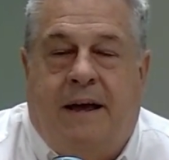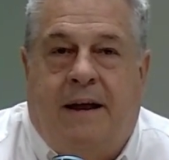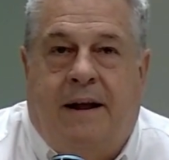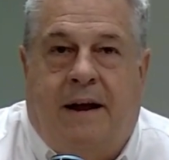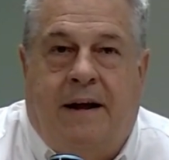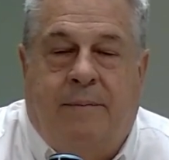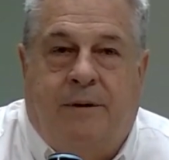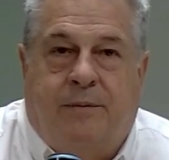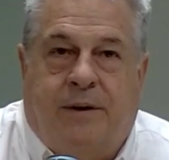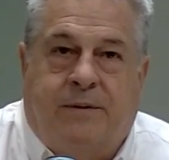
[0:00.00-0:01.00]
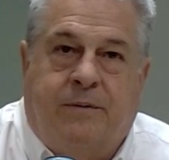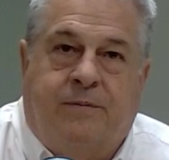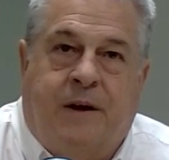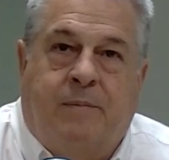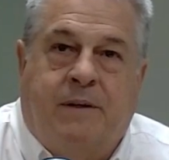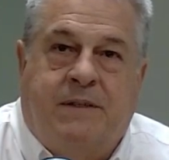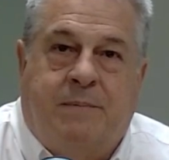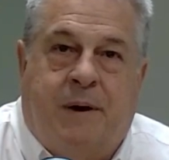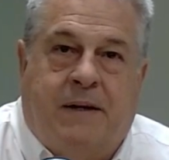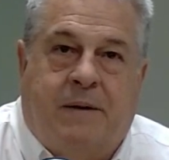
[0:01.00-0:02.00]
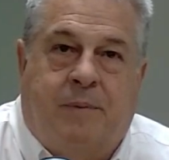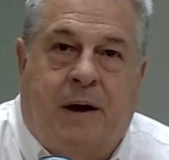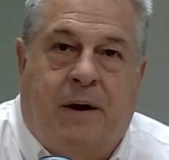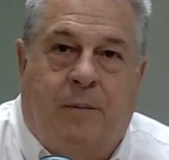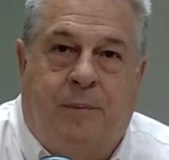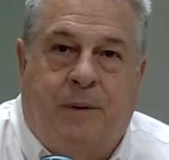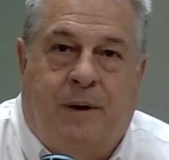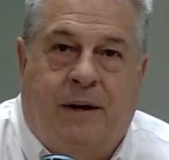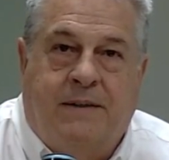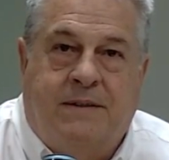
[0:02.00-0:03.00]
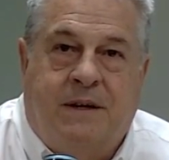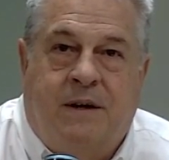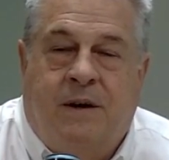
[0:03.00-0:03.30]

and I am the Director of Families Impacted by Opioids.